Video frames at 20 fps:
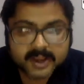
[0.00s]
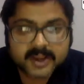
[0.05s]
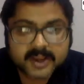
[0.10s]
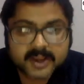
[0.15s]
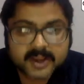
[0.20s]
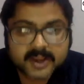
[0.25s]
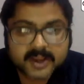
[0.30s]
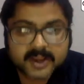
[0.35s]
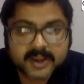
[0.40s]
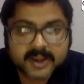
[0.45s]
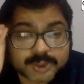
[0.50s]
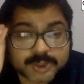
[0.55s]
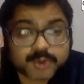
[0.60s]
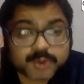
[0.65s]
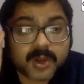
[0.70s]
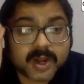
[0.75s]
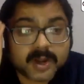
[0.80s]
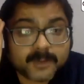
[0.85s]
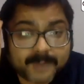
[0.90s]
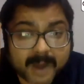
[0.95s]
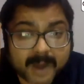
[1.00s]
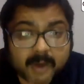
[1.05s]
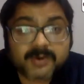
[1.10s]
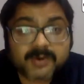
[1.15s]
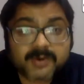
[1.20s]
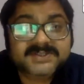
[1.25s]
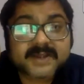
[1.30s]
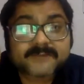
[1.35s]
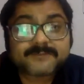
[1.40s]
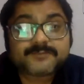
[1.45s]
Residual
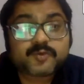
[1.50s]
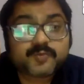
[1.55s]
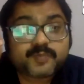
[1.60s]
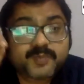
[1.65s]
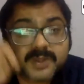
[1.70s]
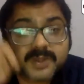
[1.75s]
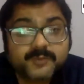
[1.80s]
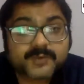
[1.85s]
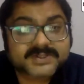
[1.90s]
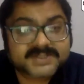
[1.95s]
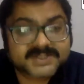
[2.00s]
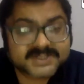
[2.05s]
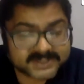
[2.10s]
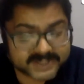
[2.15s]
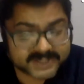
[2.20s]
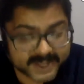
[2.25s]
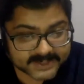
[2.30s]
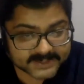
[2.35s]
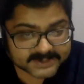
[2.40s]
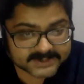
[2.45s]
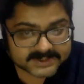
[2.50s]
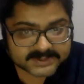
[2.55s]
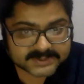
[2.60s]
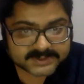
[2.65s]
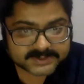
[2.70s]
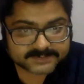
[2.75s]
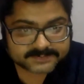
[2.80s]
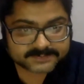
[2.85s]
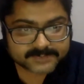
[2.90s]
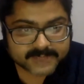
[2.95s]
powers have to be with
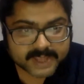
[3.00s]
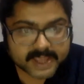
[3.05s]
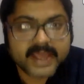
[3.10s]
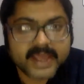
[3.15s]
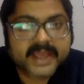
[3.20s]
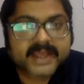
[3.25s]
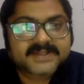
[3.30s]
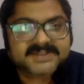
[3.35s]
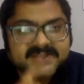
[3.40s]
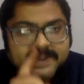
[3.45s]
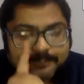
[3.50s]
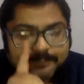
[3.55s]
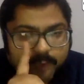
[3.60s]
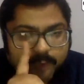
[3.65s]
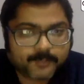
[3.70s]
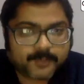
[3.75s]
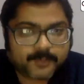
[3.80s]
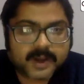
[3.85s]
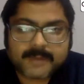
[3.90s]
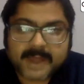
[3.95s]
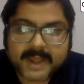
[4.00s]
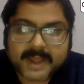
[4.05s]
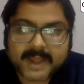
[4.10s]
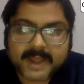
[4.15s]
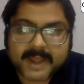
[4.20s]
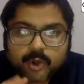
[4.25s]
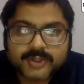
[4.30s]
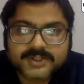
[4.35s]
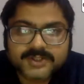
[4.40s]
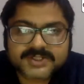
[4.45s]
states. It's a problem. I
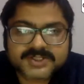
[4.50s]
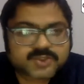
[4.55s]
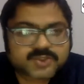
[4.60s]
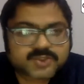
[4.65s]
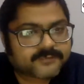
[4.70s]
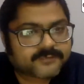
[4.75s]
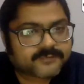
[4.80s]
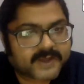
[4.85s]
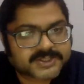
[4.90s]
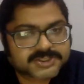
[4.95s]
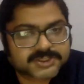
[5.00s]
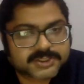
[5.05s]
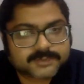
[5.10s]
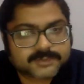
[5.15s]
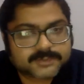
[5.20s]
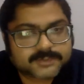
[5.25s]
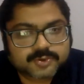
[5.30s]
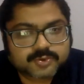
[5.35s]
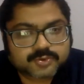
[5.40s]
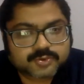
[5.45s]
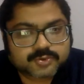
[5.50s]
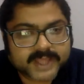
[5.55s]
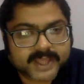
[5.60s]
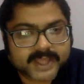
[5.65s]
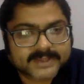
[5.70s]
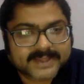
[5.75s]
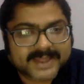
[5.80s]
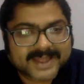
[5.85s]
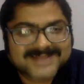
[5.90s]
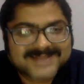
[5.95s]
know it is not fashionable to
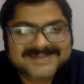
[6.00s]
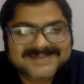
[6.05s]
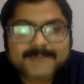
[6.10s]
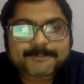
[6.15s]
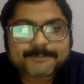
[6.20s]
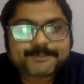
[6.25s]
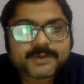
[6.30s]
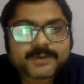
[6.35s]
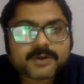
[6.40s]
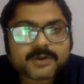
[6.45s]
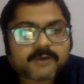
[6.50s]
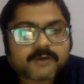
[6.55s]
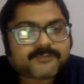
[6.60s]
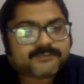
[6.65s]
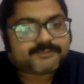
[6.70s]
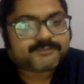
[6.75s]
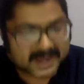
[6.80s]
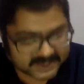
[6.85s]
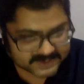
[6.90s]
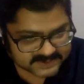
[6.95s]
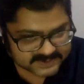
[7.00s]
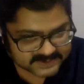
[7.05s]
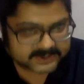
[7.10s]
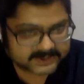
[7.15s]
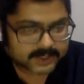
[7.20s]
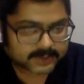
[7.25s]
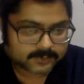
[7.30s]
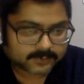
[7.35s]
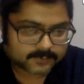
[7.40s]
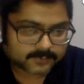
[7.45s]
take the example of
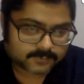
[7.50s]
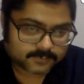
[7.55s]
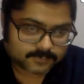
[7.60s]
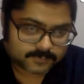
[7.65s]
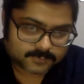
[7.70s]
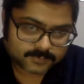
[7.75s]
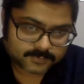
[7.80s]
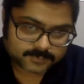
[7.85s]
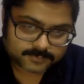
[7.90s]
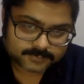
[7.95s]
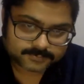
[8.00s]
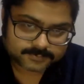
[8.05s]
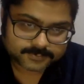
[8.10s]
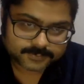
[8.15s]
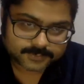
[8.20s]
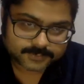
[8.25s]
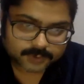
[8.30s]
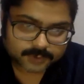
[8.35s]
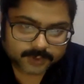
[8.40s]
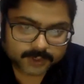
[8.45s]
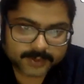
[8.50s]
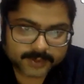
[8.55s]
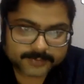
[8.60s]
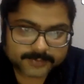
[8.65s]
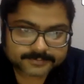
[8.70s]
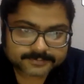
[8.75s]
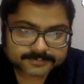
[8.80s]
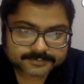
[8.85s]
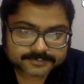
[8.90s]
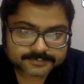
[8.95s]
Pakistan. Okay.
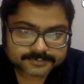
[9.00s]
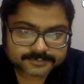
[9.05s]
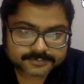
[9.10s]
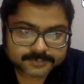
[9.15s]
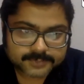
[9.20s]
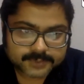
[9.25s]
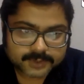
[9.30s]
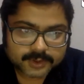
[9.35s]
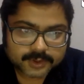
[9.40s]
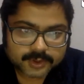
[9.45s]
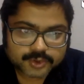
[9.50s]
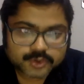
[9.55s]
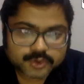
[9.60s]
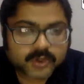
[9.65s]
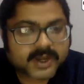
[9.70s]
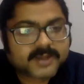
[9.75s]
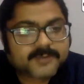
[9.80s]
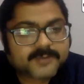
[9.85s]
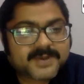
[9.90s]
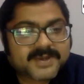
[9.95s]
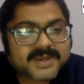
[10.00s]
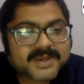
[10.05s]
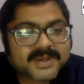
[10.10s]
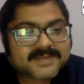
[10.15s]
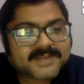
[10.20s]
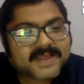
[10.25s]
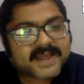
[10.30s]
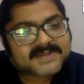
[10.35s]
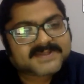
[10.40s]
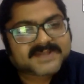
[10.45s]
So let me
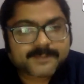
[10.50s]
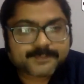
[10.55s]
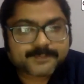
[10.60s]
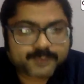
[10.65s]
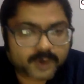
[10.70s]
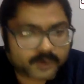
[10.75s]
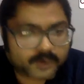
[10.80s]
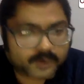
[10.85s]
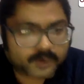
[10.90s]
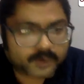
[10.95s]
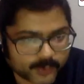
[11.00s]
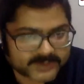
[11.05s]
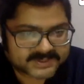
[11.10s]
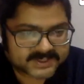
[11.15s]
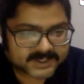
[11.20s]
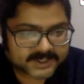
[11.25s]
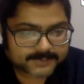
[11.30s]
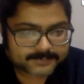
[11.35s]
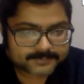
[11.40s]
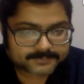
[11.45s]
take the example of USA.